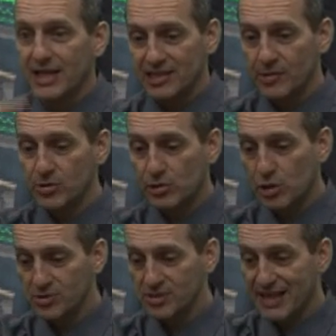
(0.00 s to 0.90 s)
And then when you
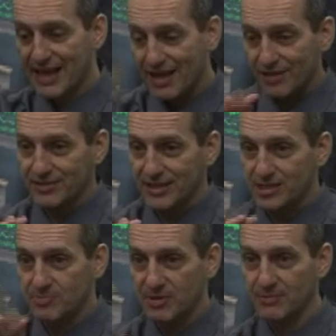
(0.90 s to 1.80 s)
close it down, it
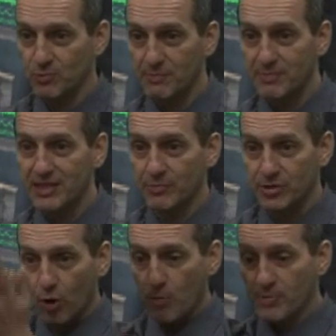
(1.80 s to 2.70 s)
just becomes one meeting. When
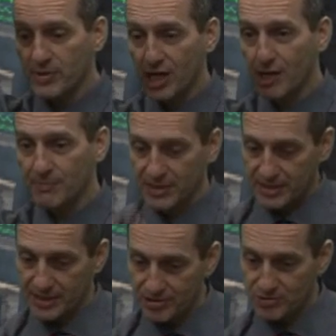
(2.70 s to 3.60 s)
you open it up,
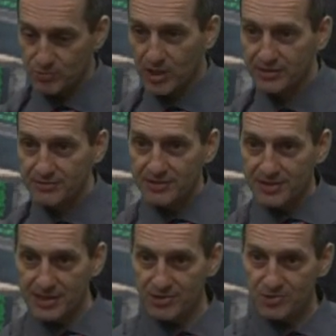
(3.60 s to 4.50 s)
here's one,
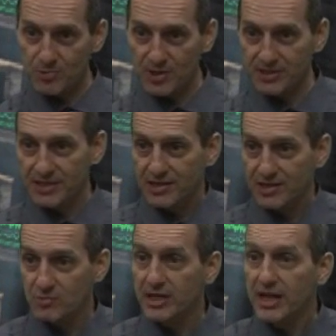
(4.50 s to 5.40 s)
here's one,
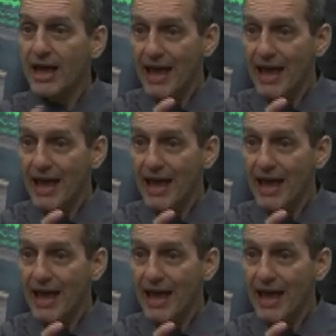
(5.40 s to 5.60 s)
here's one.